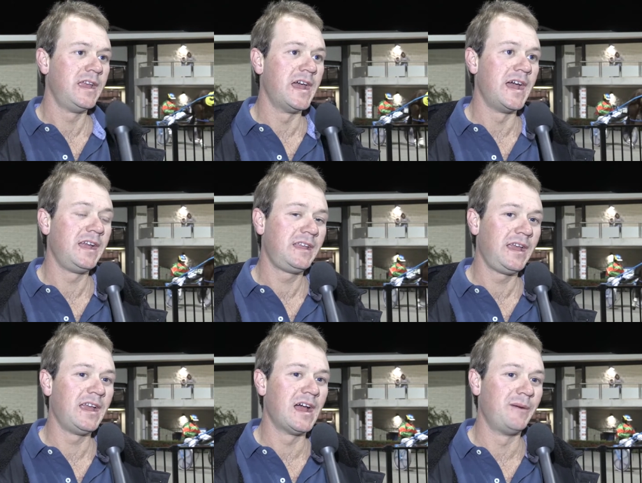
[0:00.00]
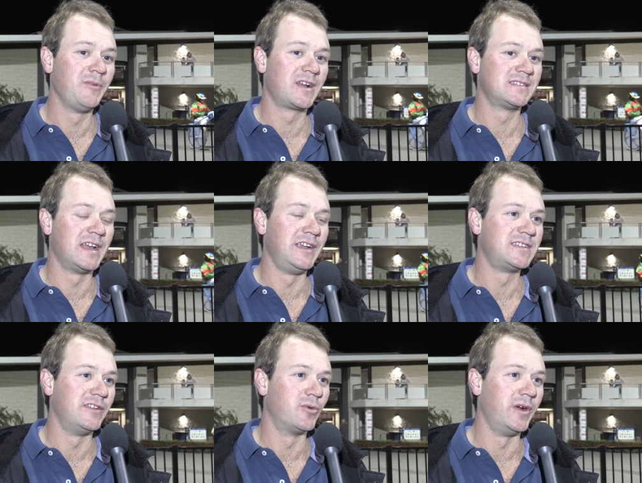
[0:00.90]
Yeah, he like I said, he
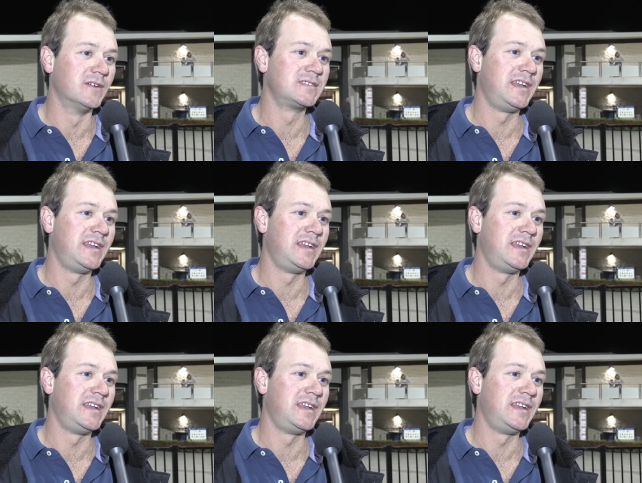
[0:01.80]
was hitting the wheels.